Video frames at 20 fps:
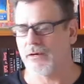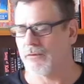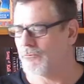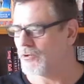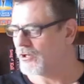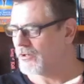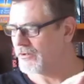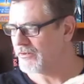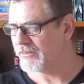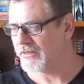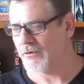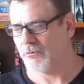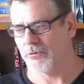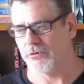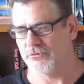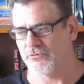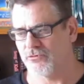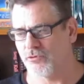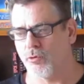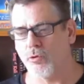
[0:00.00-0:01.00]
I'm not going to think
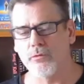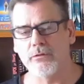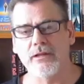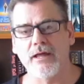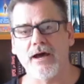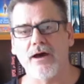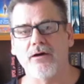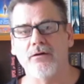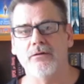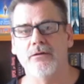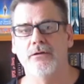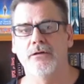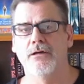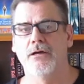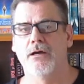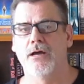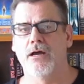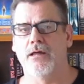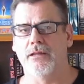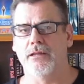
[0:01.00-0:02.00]
what it's called now,
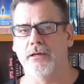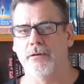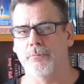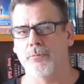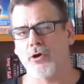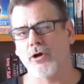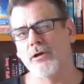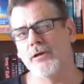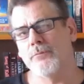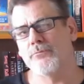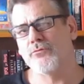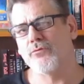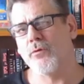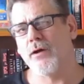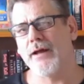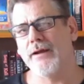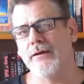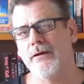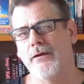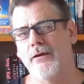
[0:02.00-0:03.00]
the apocalypse
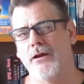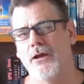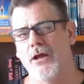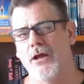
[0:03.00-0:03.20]
one.